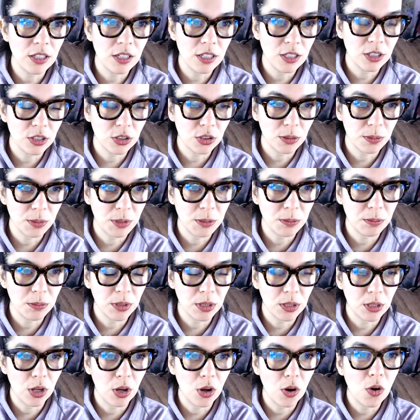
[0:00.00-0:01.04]
in the description
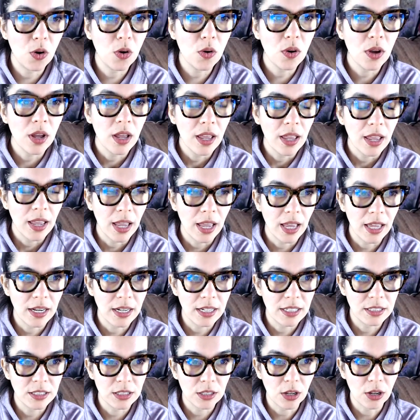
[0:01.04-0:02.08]
below and
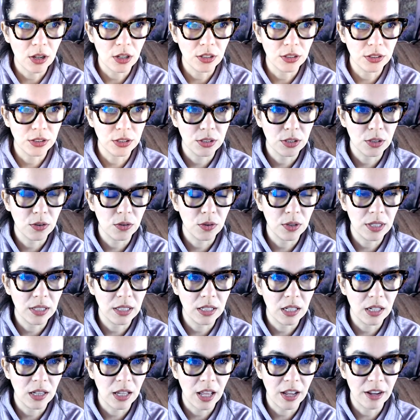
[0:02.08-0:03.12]
it's also in
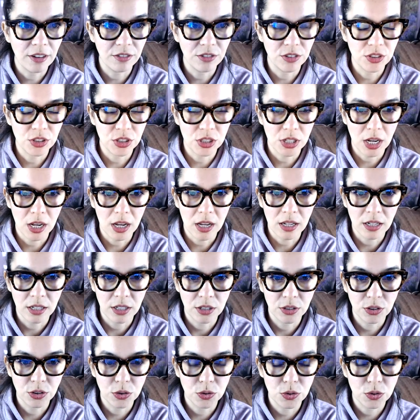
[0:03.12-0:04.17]
the live chat.
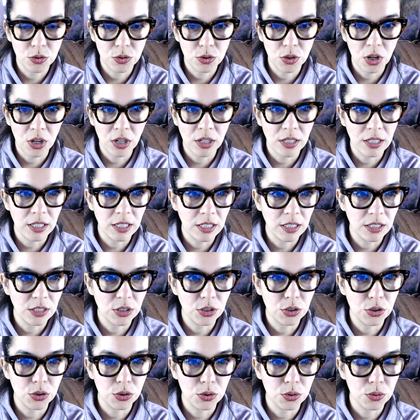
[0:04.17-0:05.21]
You do not need
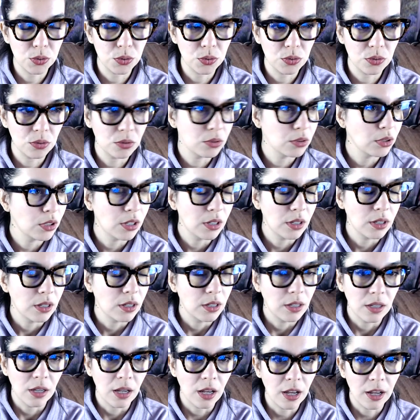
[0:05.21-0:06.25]
to
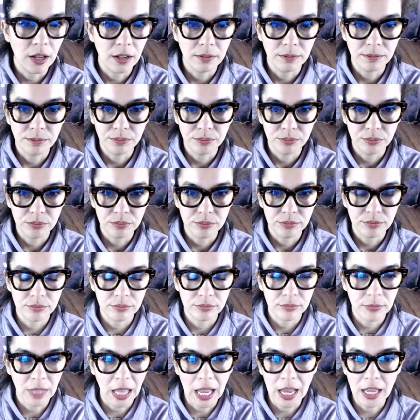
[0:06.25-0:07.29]
um,
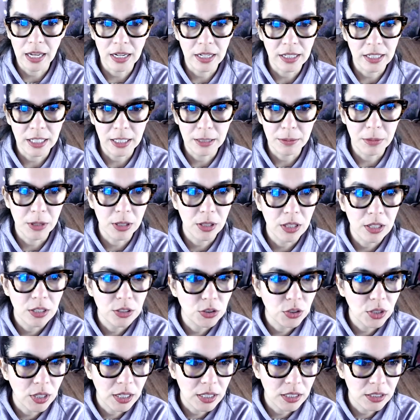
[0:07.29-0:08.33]
add an email
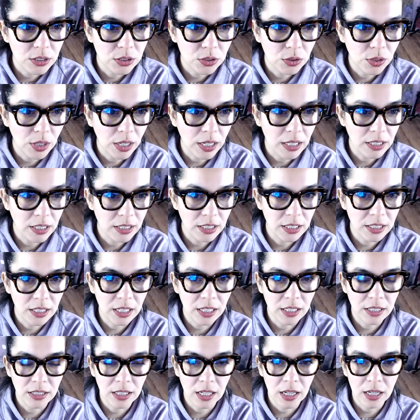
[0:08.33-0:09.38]
address or anything
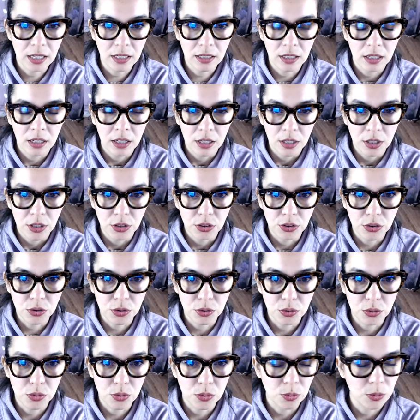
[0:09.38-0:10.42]
like that
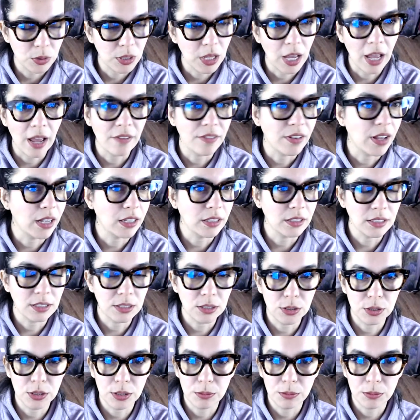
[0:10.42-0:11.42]
to have access to the